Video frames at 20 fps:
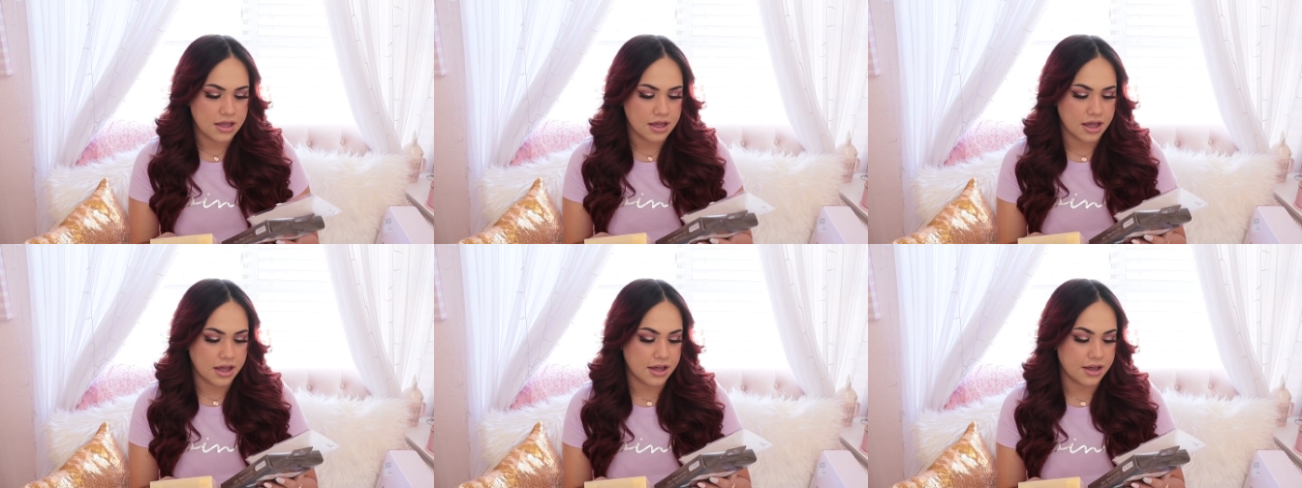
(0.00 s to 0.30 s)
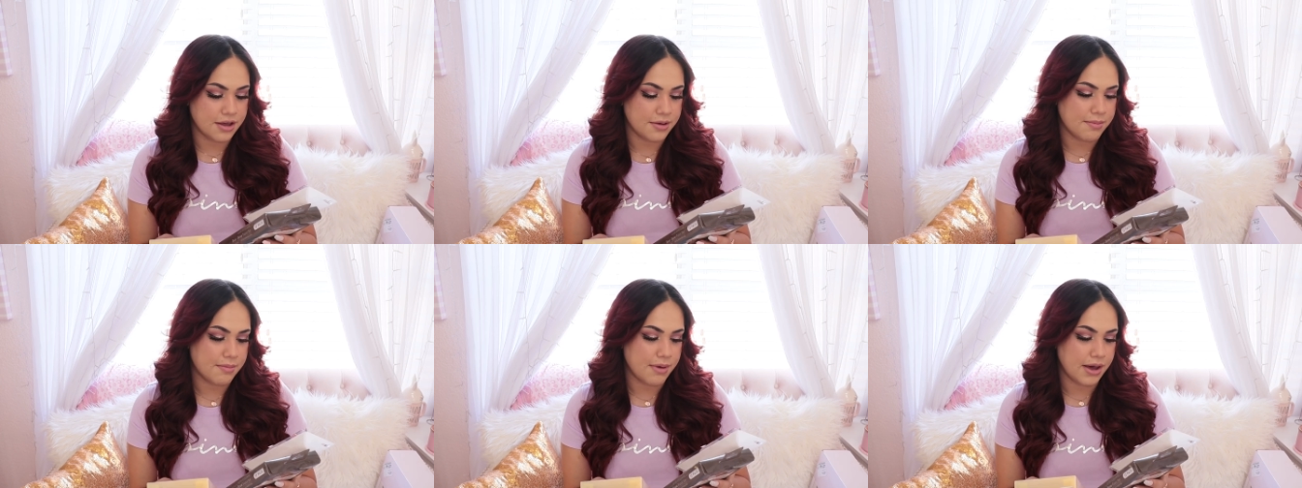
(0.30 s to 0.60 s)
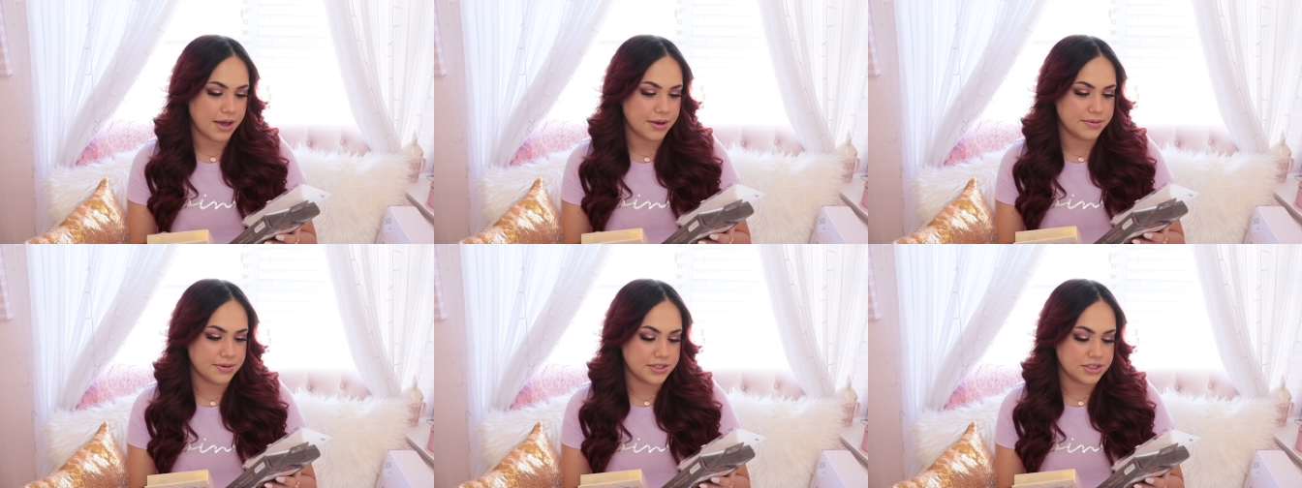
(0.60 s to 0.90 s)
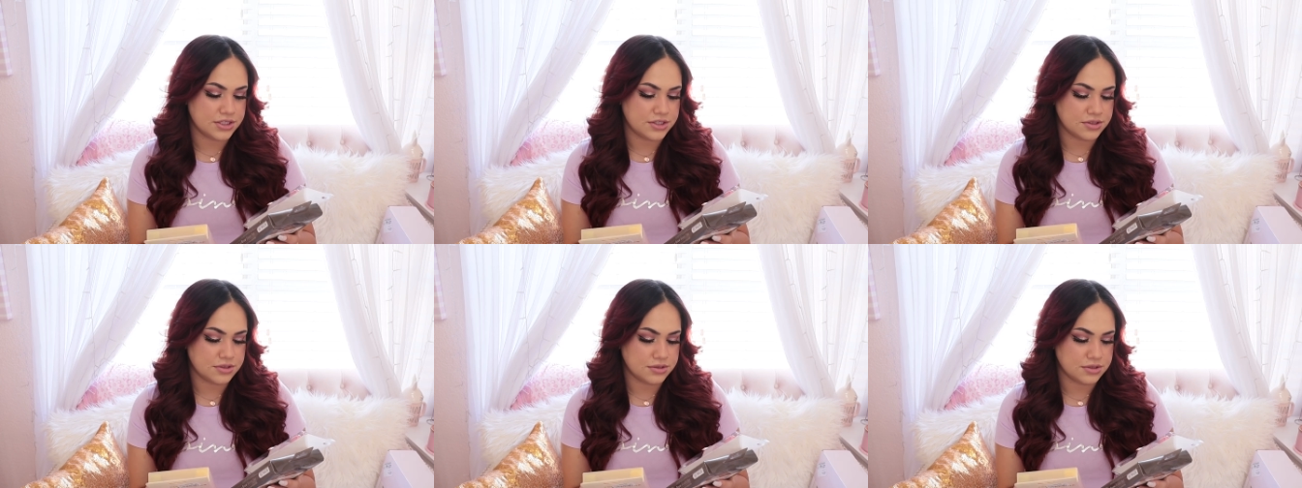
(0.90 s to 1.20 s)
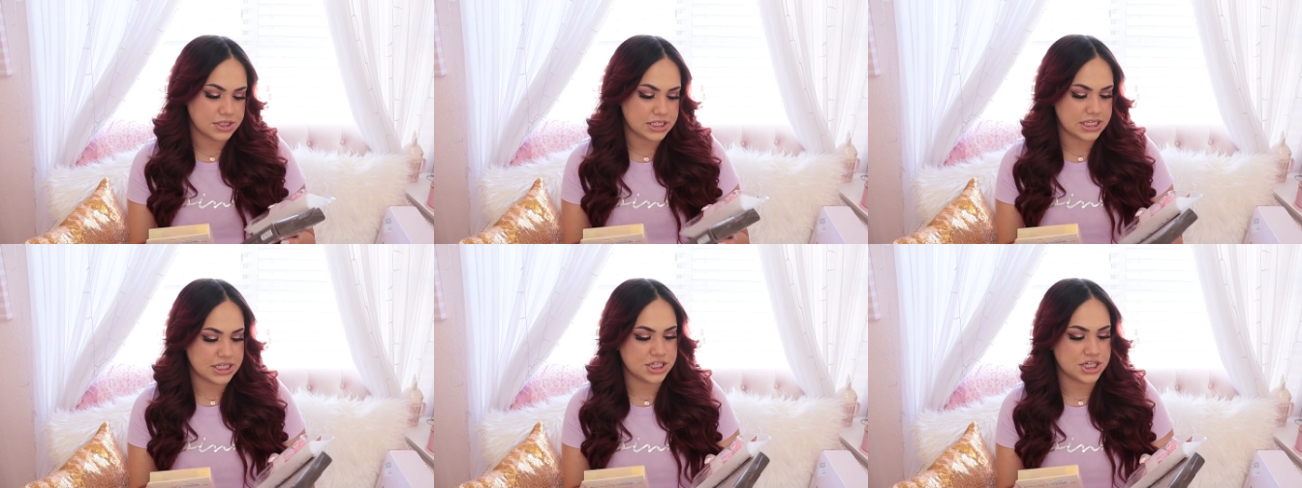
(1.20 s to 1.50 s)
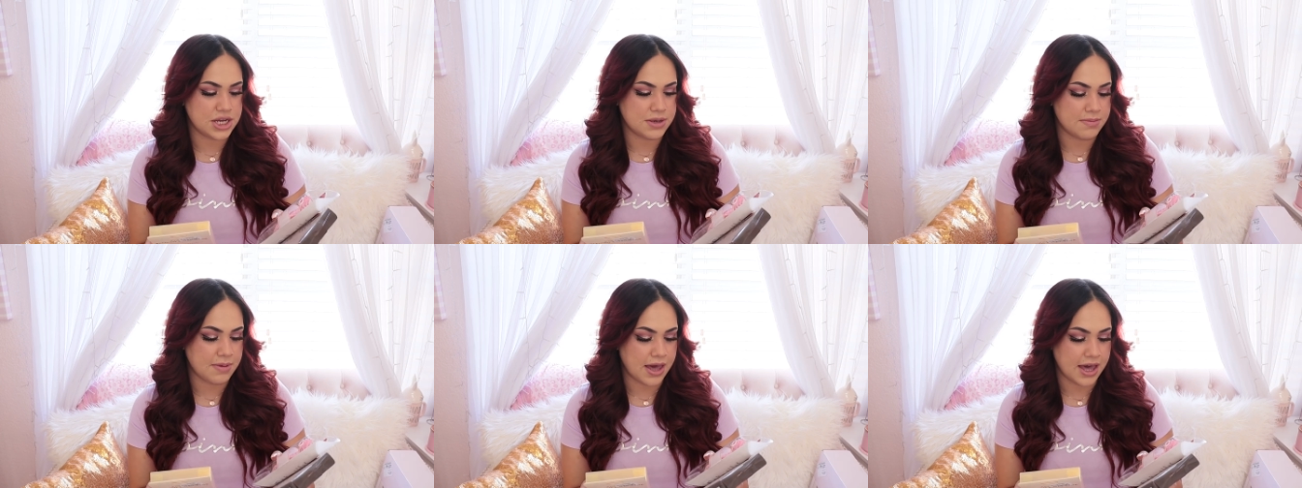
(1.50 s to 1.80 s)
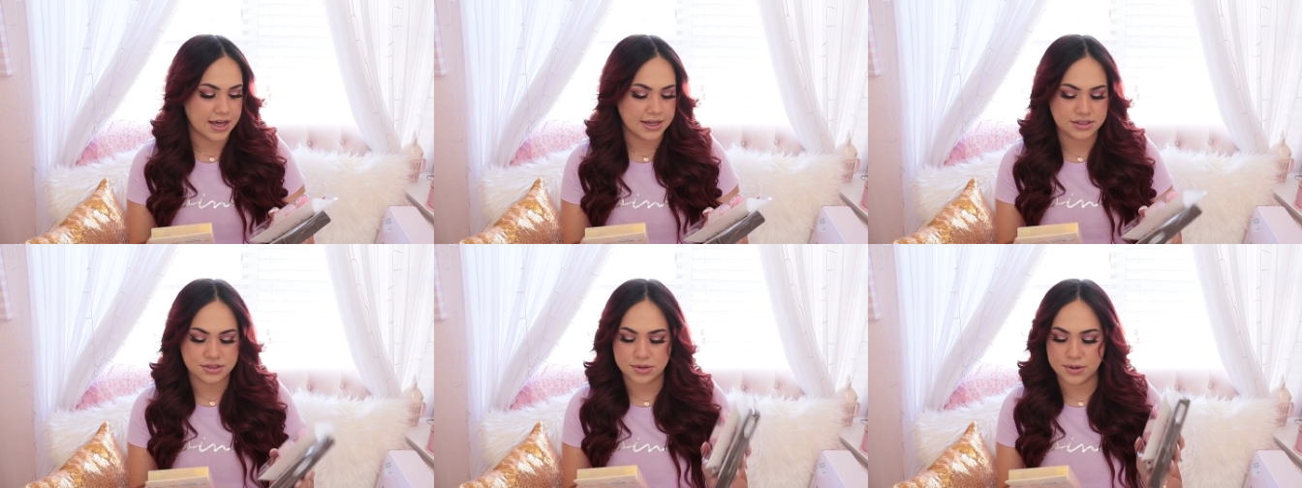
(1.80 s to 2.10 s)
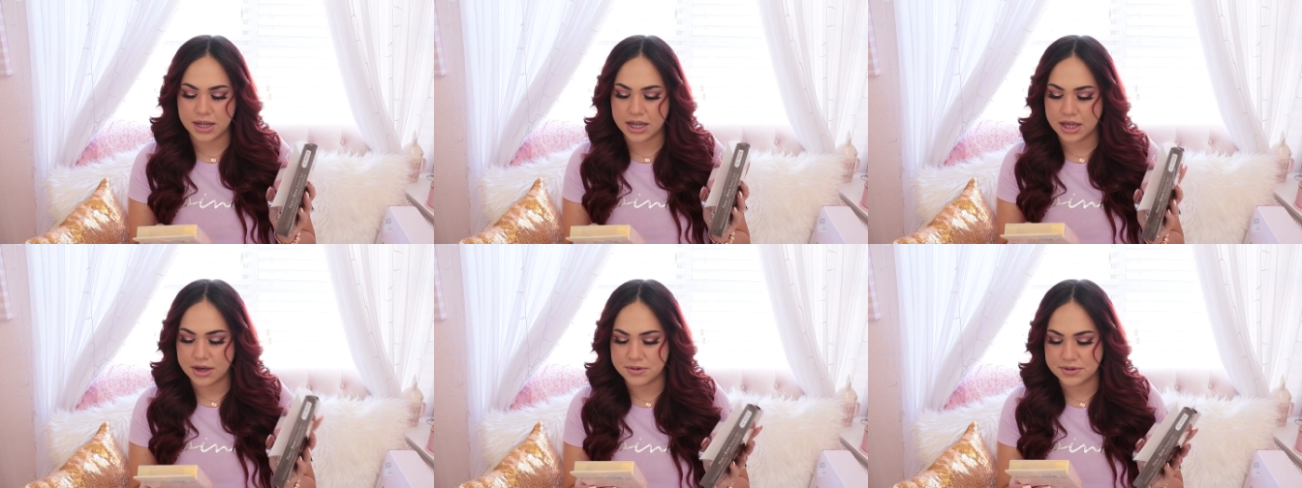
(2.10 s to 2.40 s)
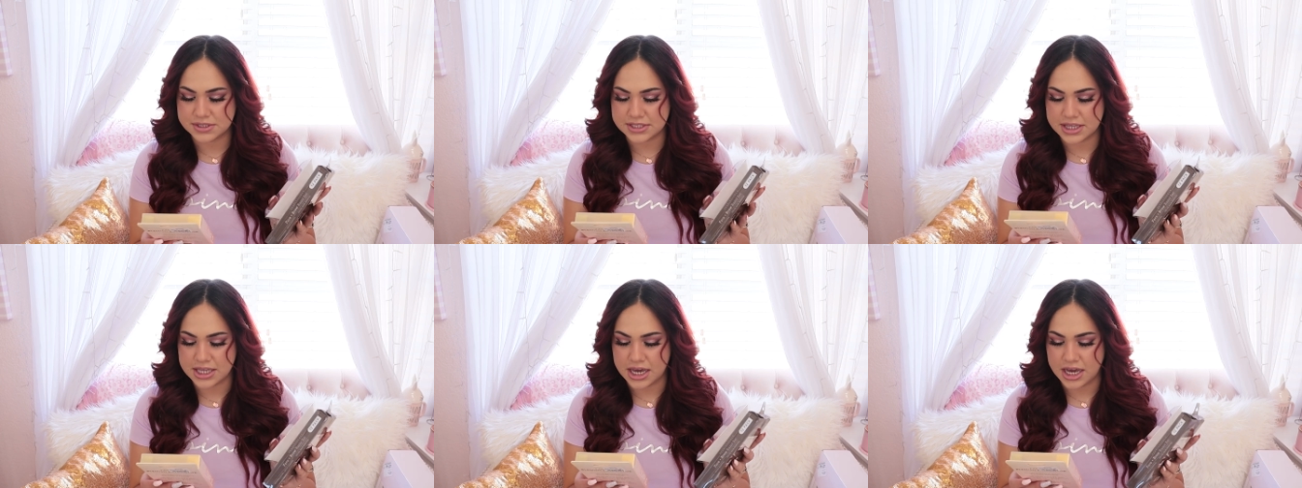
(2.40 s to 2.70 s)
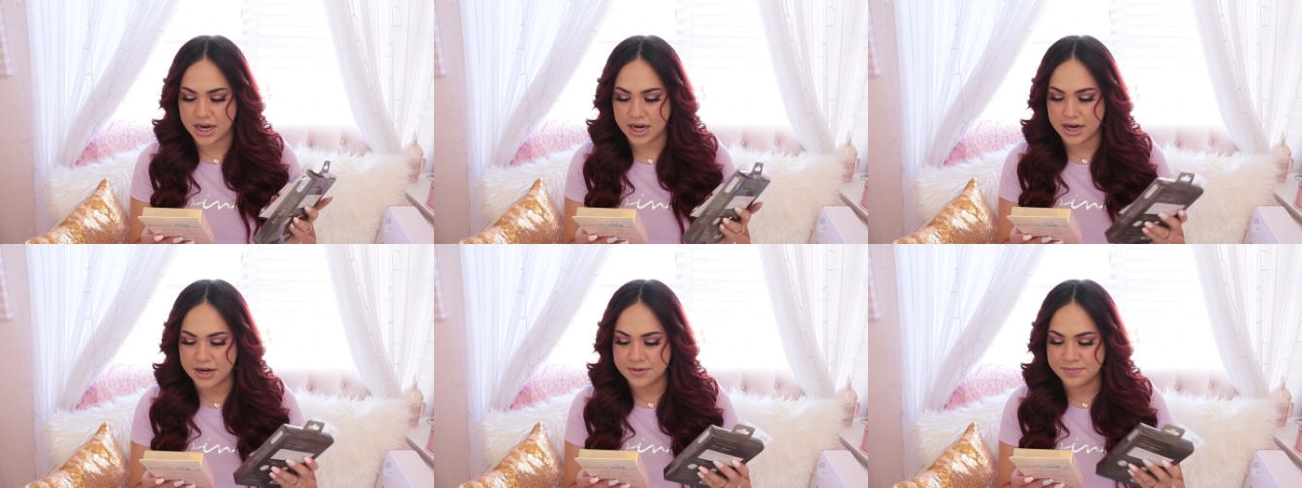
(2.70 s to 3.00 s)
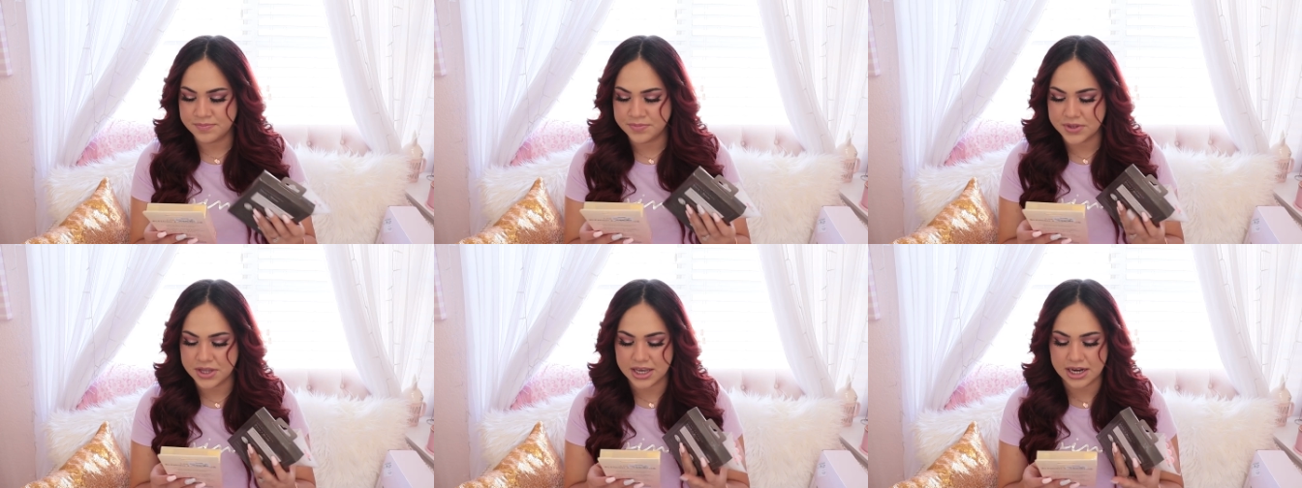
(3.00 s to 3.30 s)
Um, I went to TJ Maxx while I was there